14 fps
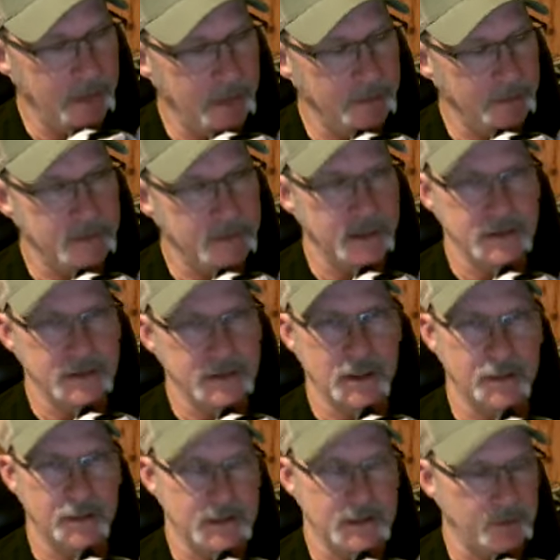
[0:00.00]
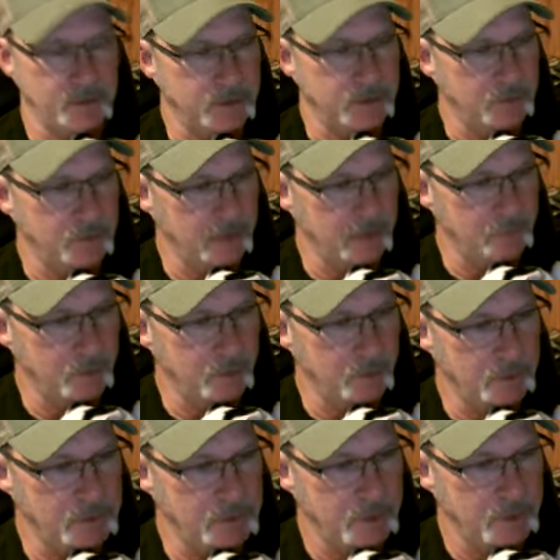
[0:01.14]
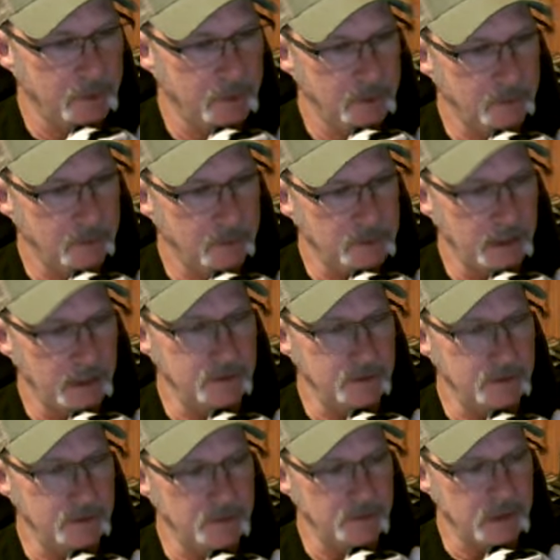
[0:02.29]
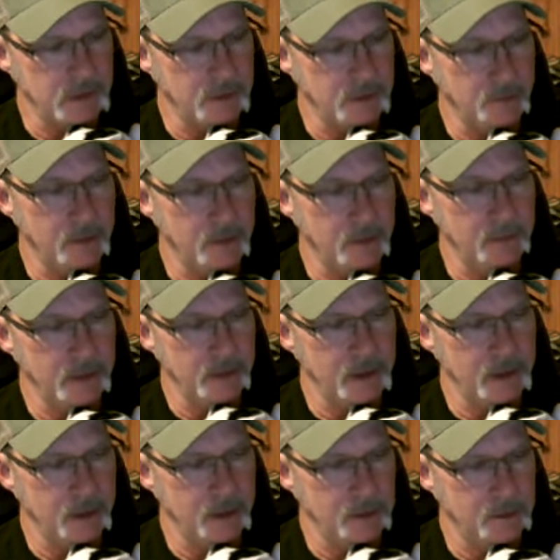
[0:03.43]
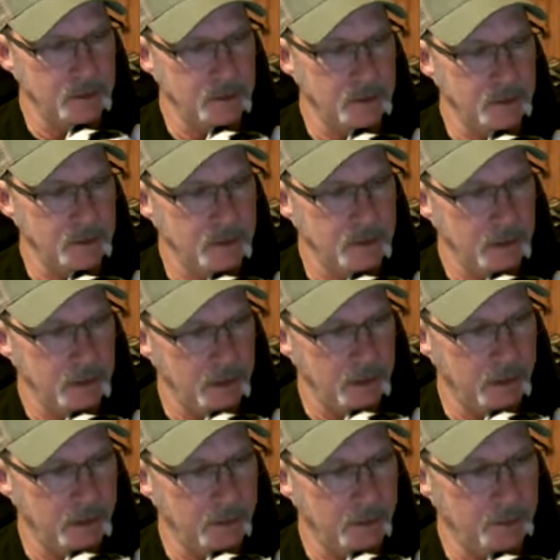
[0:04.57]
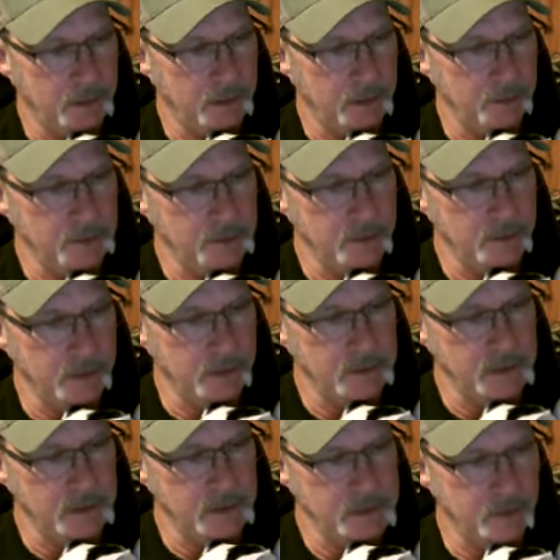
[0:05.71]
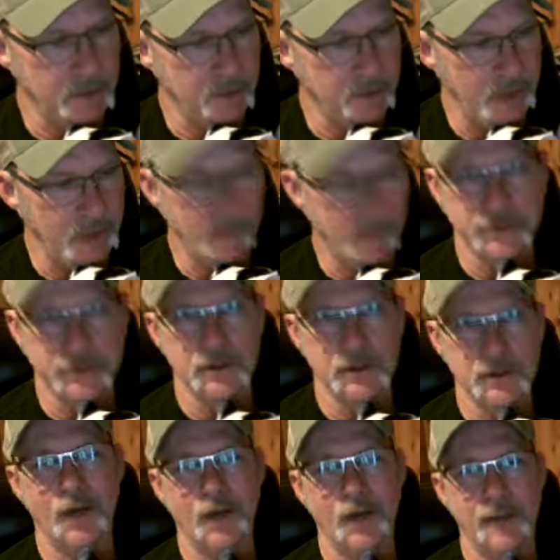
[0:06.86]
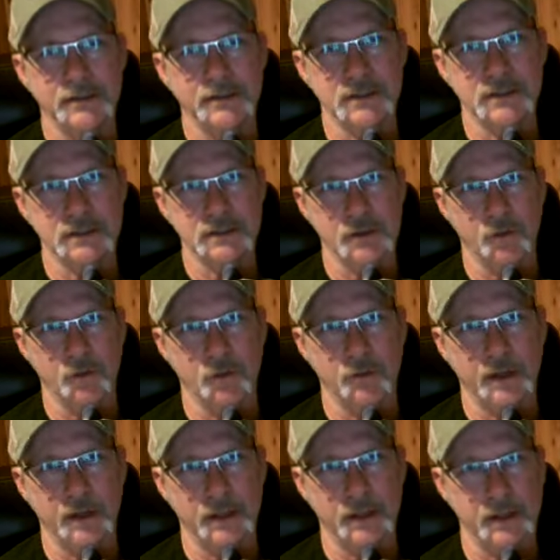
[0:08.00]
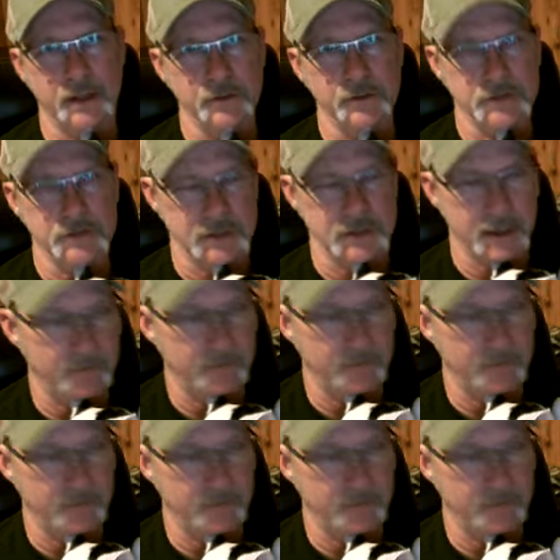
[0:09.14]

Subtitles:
because I saw him on some of the draft boards who sounds interesting. He might be a good pickup as we go down. His name's Aaron Robinson. He's a cornerback out of UCF.